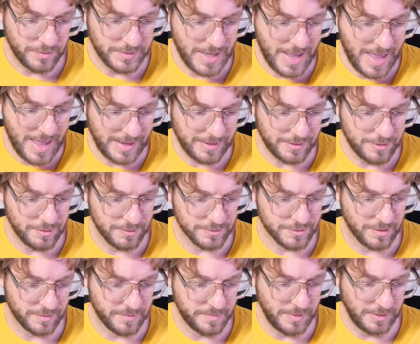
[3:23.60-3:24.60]
diagonals
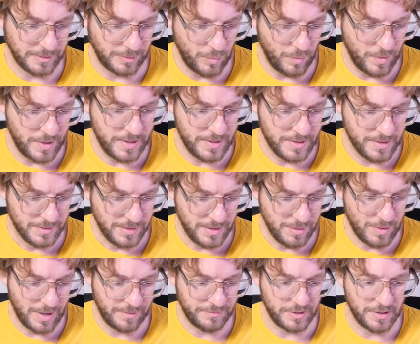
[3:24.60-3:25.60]
of the Milky Way.
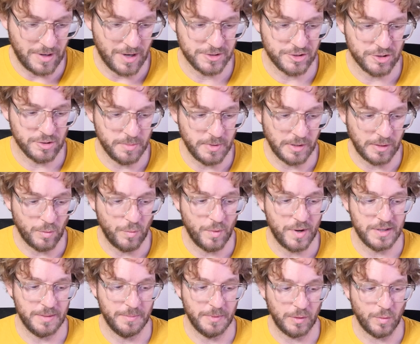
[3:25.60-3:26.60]
You have the arch of the Milky
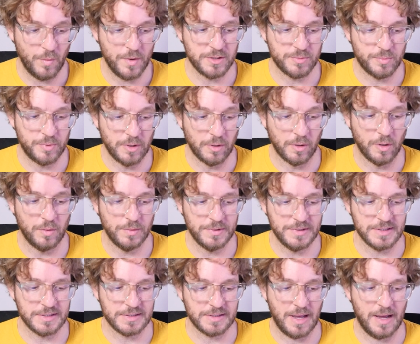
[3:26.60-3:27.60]
Way. The Milky Way is pretty low in
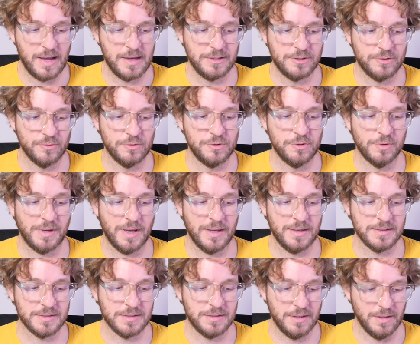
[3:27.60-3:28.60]
the sky, so you
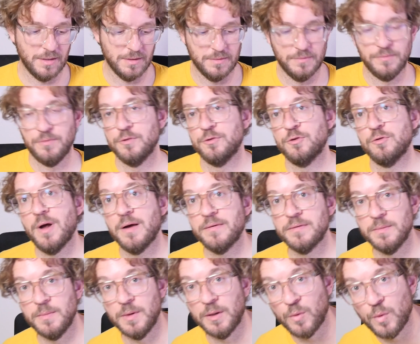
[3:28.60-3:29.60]
can still photograph
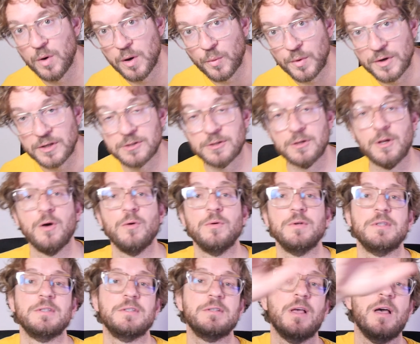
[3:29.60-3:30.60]
the Milky Way when it's low
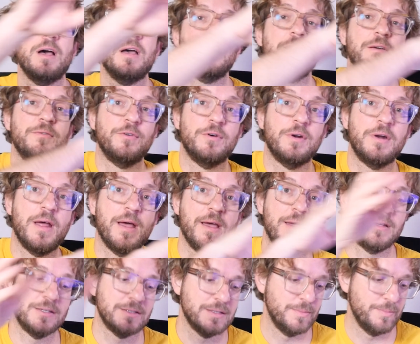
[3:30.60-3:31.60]
in the sky for a
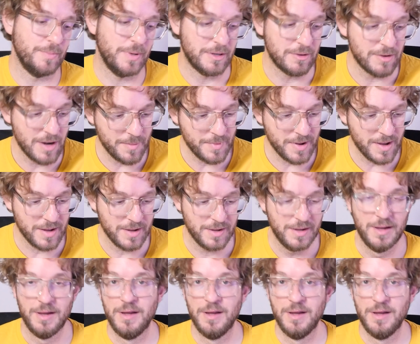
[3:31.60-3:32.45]
nice panorama.